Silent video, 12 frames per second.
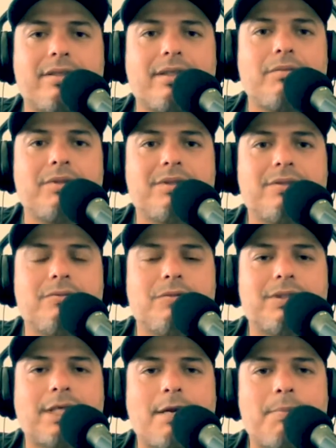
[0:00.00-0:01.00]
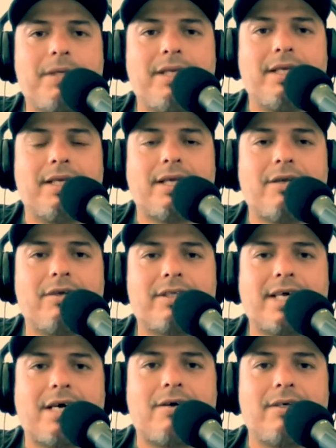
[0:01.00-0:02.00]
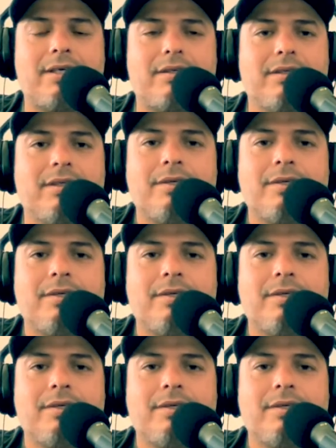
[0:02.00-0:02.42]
Like what, what's happening? And I look down and